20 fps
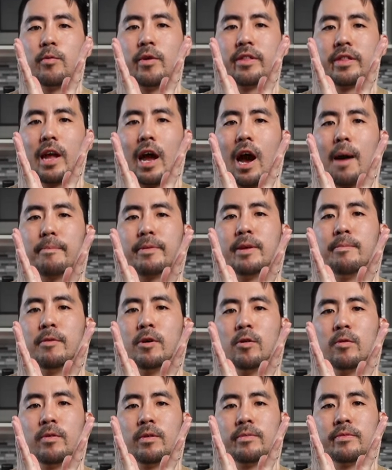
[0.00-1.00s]
with
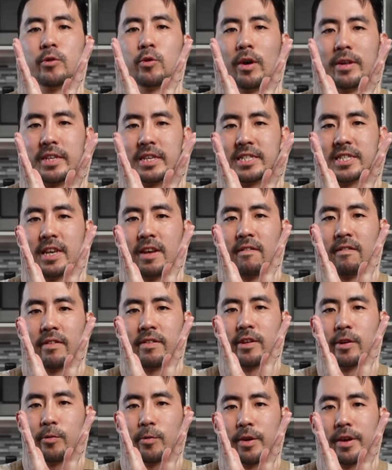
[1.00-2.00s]
optimal 27
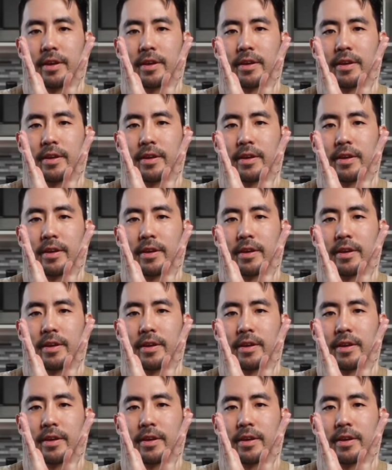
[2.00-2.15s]
degree